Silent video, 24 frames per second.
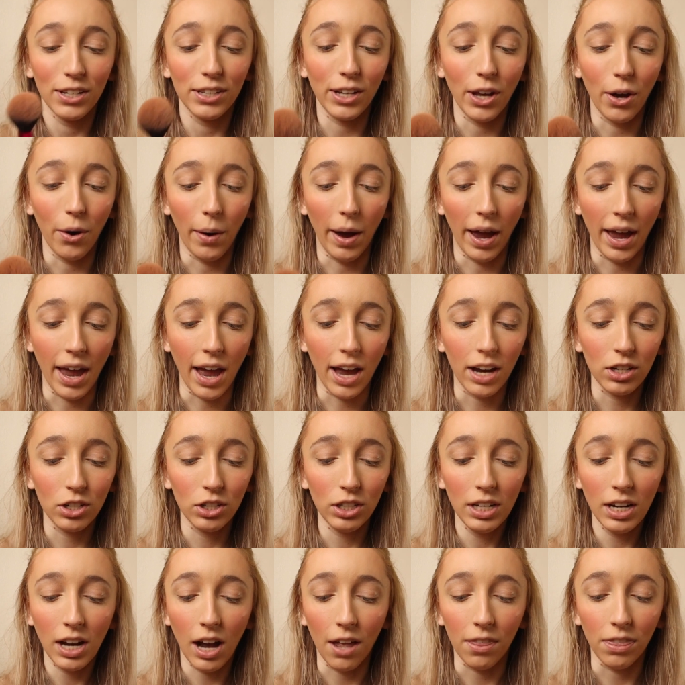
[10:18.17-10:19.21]
So I
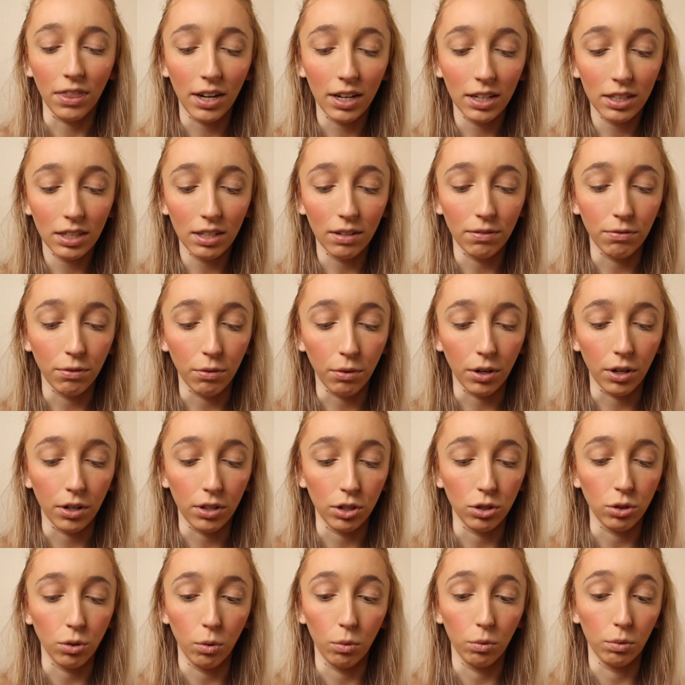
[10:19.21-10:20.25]
actually got this for
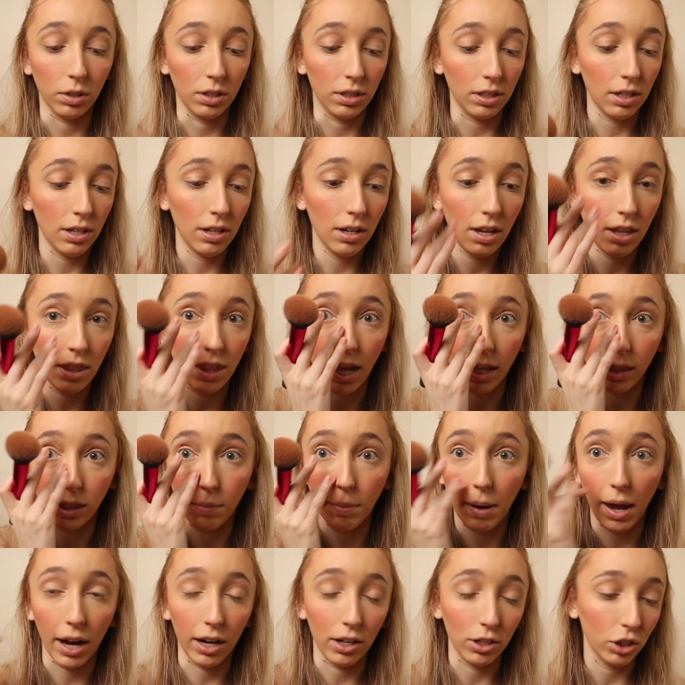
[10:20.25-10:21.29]
the sole reason that
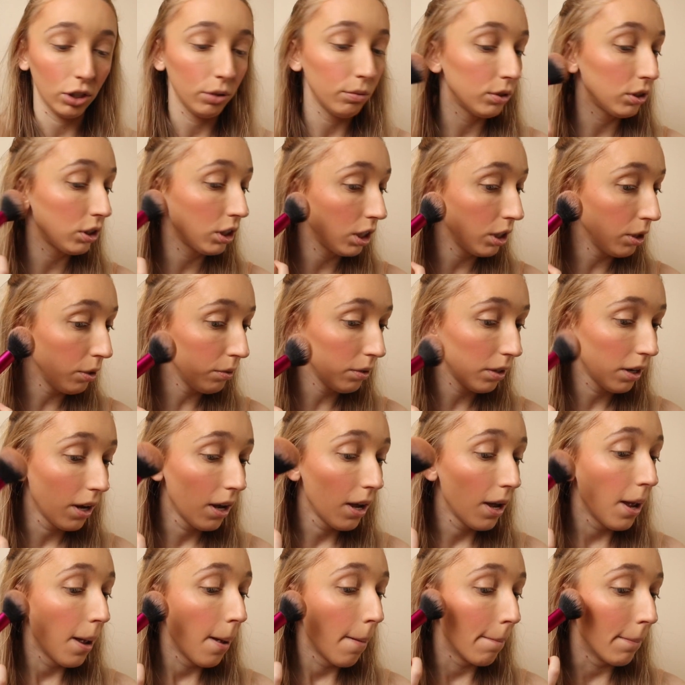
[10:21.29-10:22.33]
the packaging was cute.
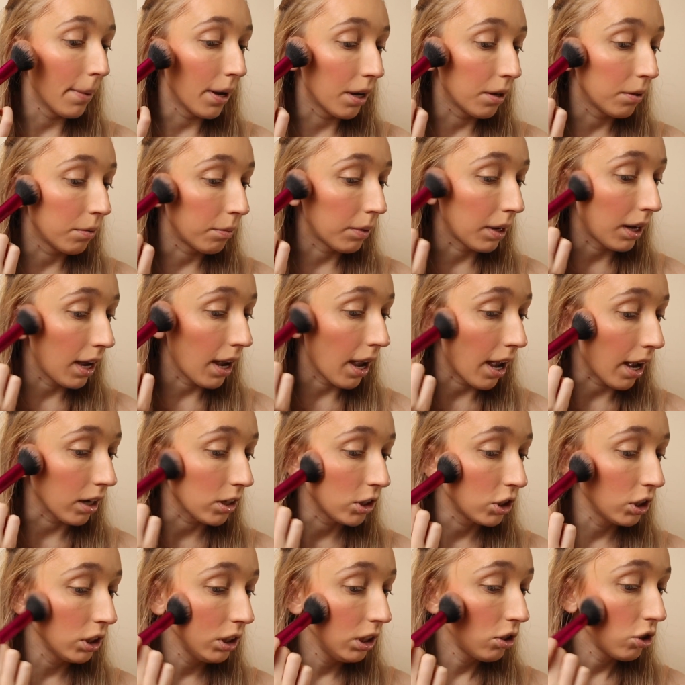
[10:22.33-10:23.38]
But when I
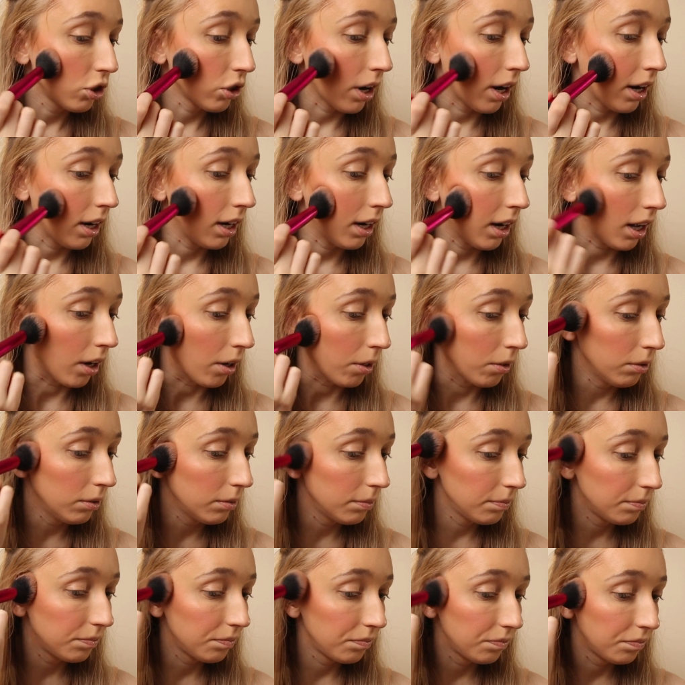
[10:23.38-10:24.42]
actually tried it out,